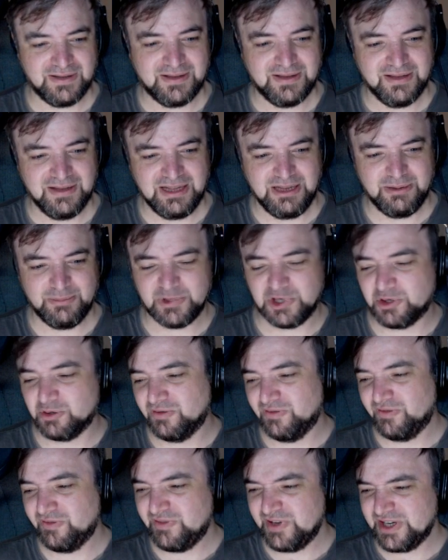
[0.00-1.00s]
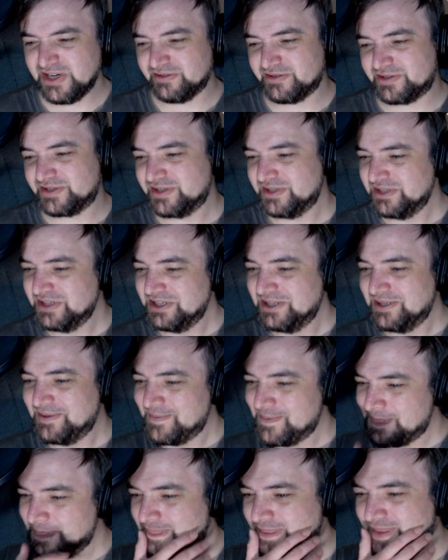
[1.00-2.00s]
That'll be cool for videos.
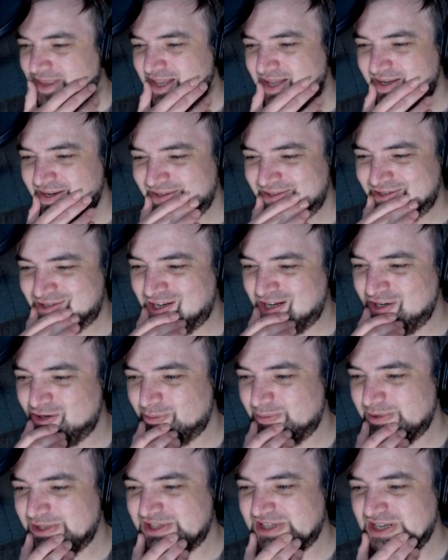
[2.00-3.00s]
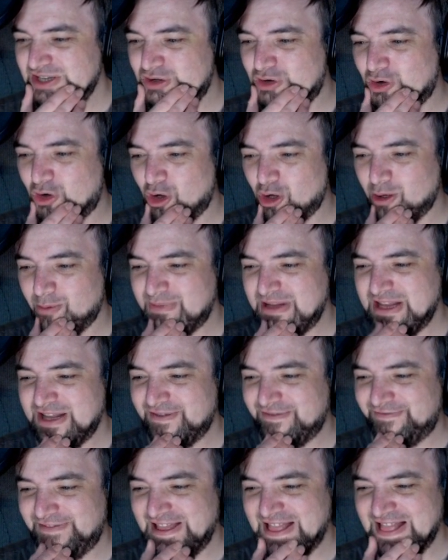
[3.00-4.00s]
Try and orbit the sun. Call me
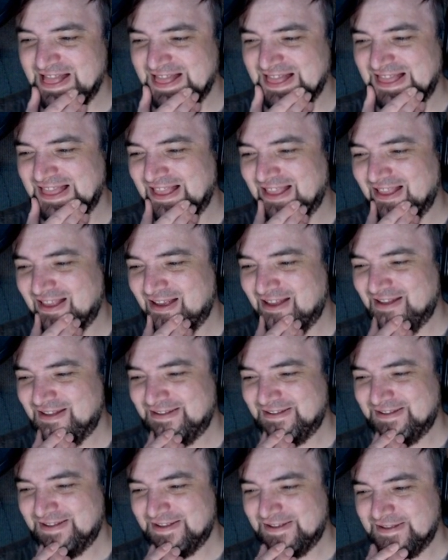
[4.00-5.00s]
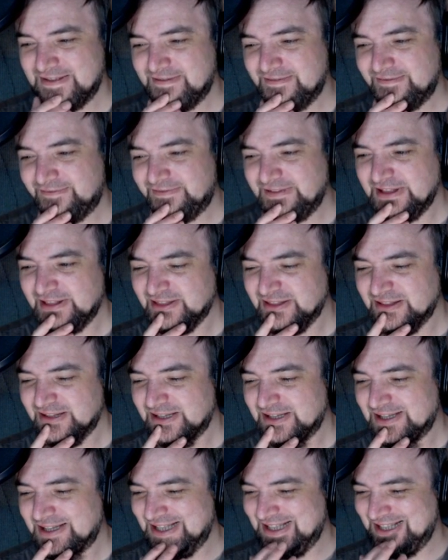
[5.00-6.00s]
Phil. Phil?
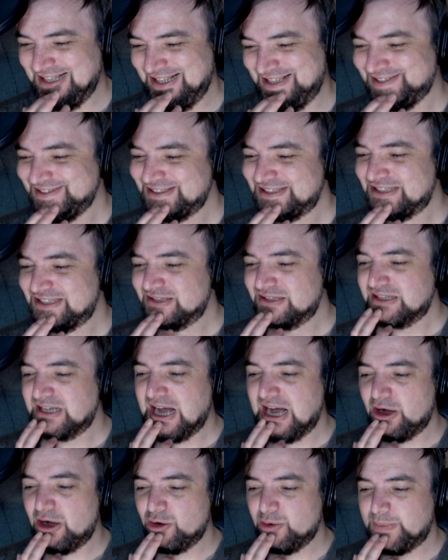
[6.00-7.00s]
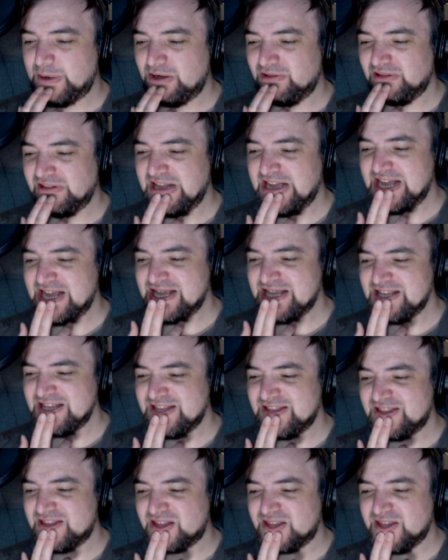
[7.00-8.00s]
How about Lathe?
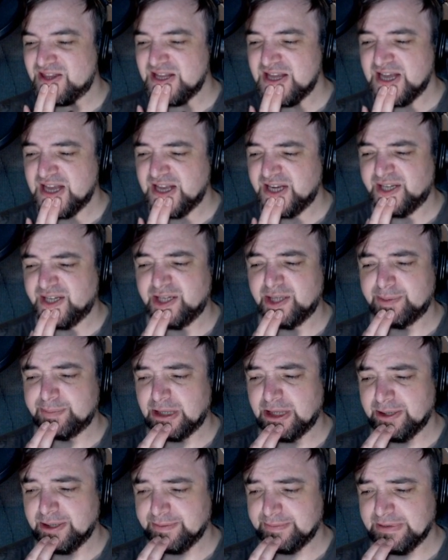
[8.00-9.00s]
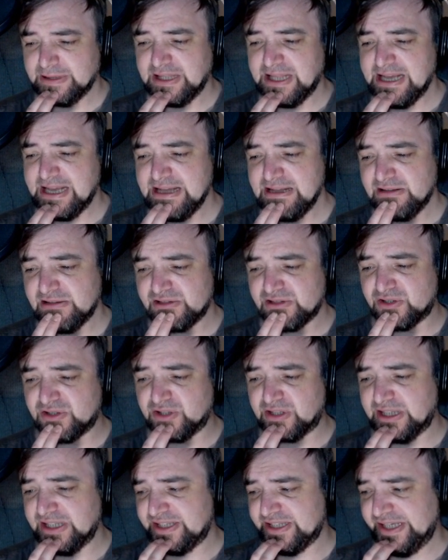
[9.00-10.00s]
Yeah, no problem. Lathe is a good
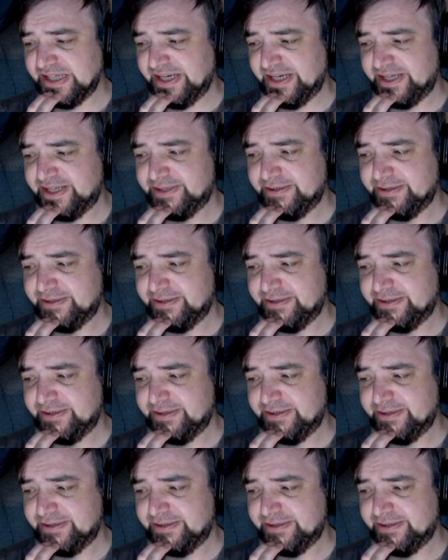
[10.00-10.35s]
idea.